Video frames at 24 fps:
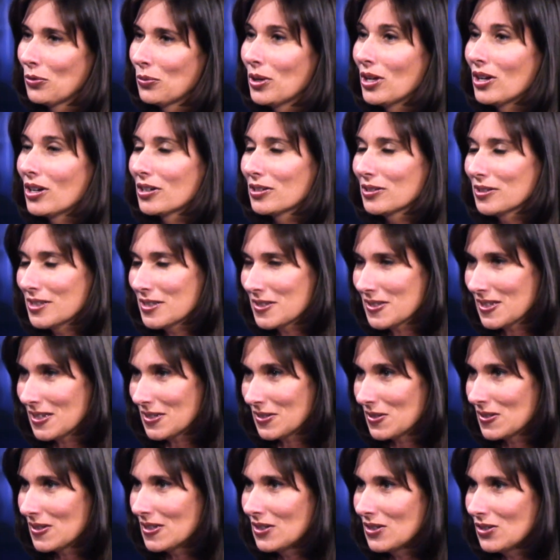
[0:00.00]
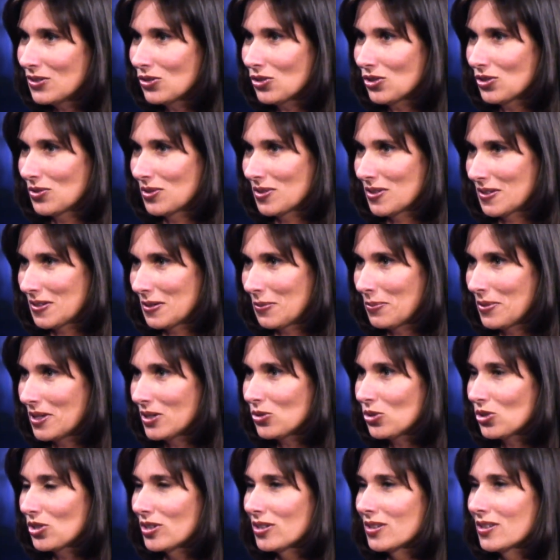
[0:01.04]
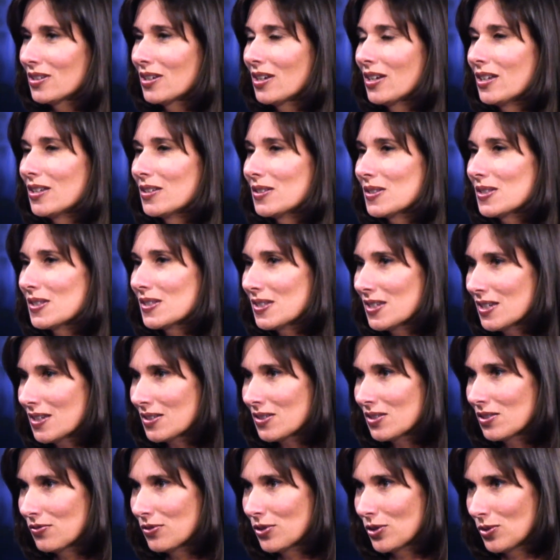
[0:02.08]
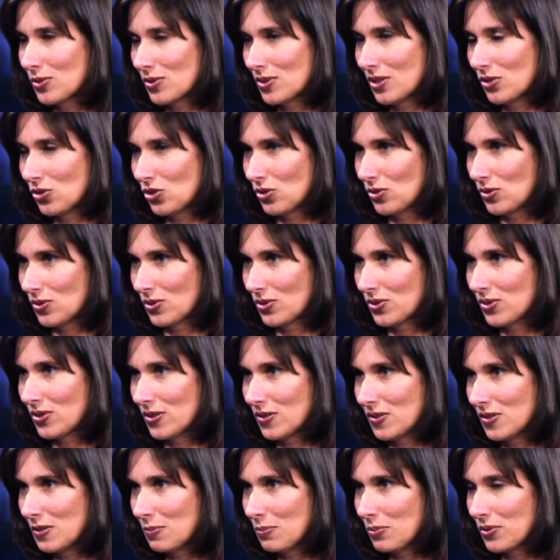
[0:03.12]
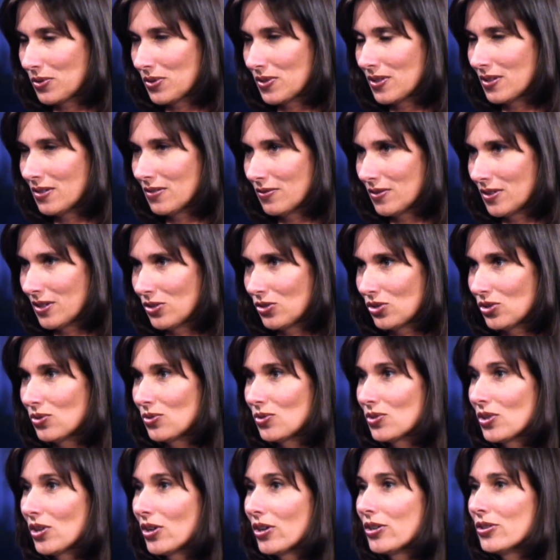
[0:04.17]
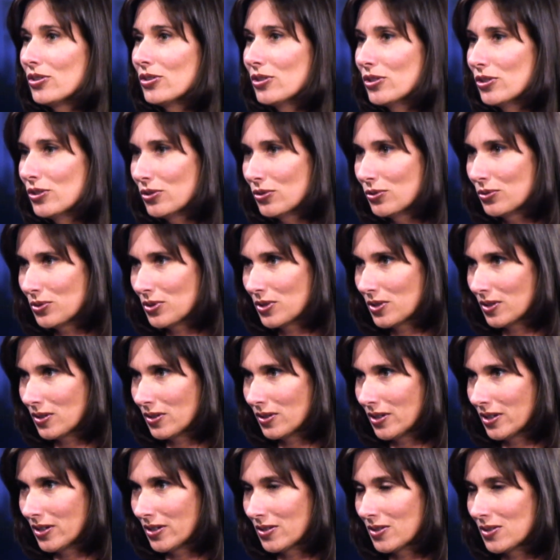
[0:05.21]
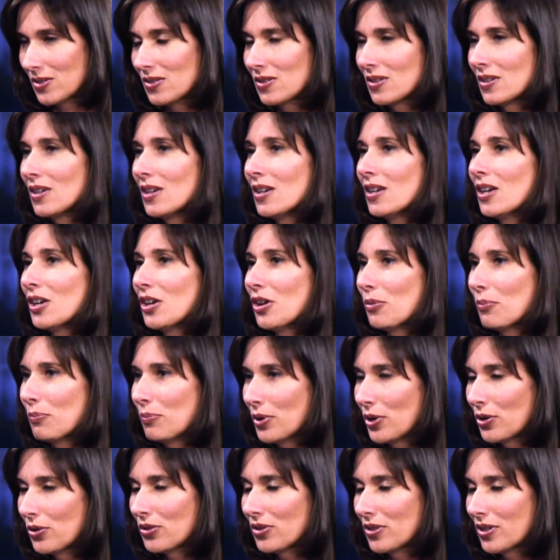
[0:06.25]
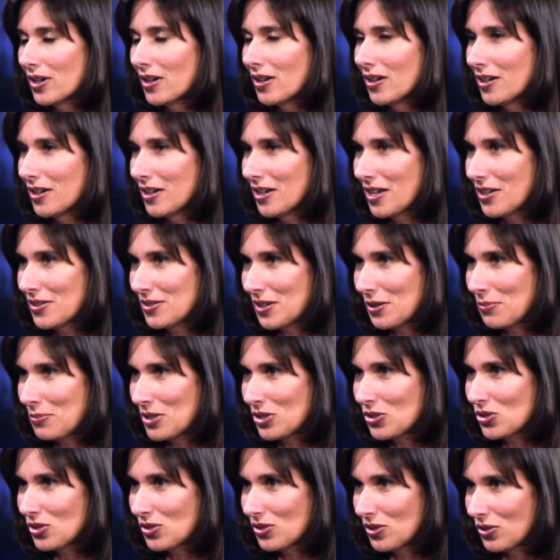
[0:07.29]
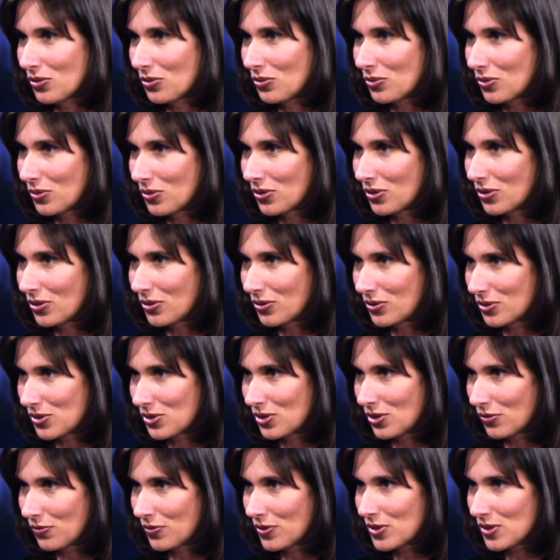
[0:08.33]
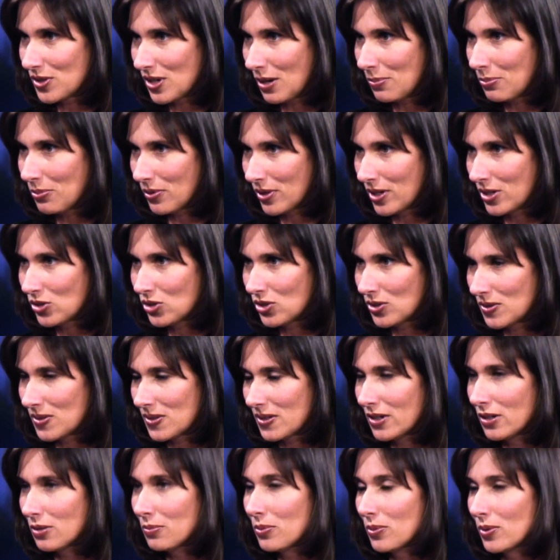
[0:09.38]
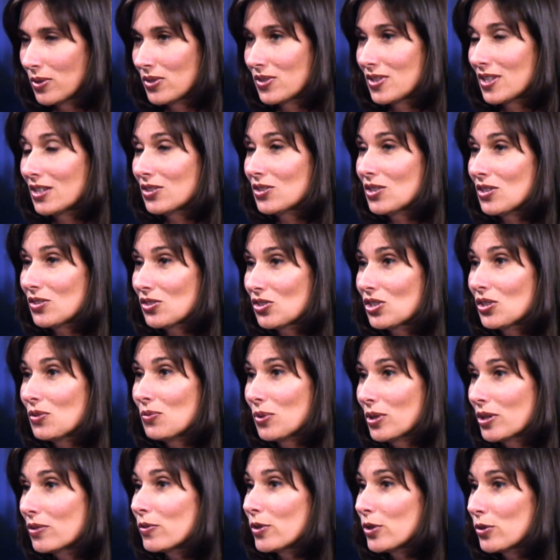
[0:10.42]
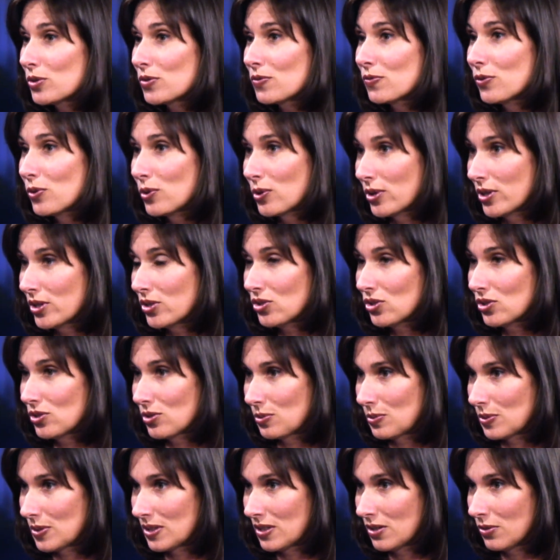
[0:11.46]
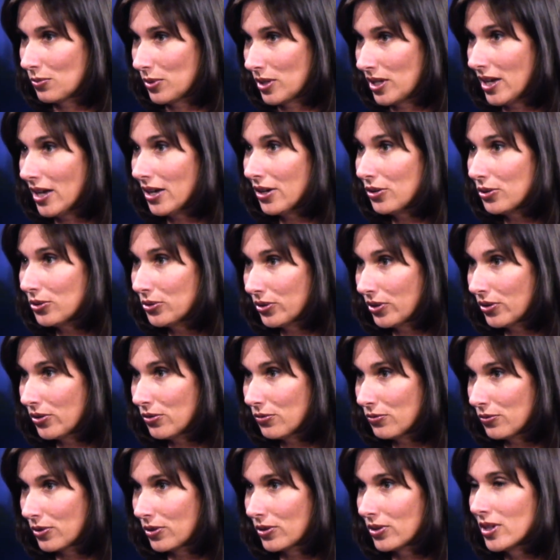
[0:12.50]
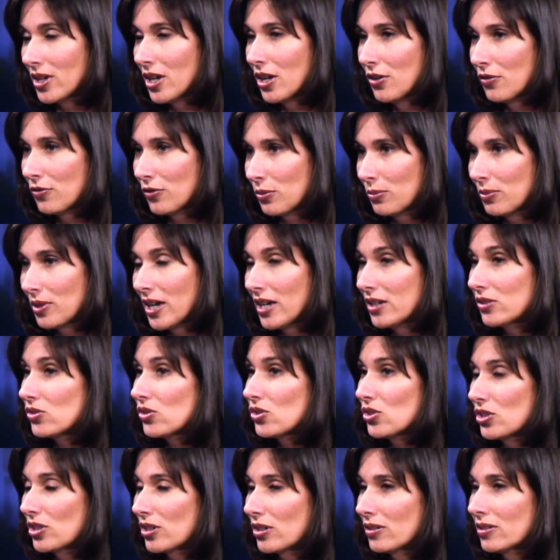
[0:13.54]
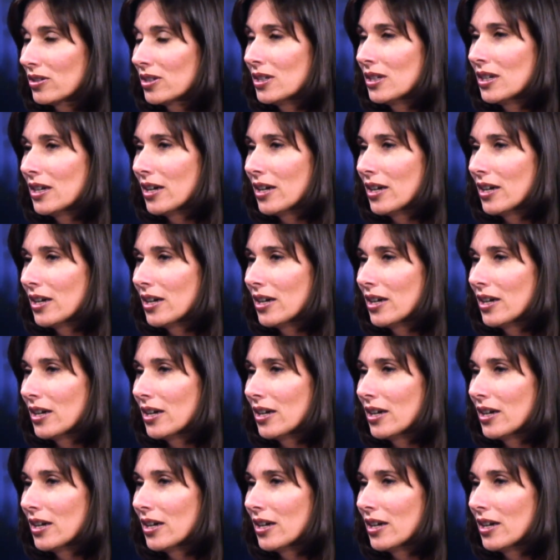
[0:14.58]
Well, our list has 10 issues, as I mentioned, and 6 of those issues, or 60% of the issues, are new to the list. But as I mentioned, the surface operations at airports, that's actually one of those 4 issues that we held over from last year.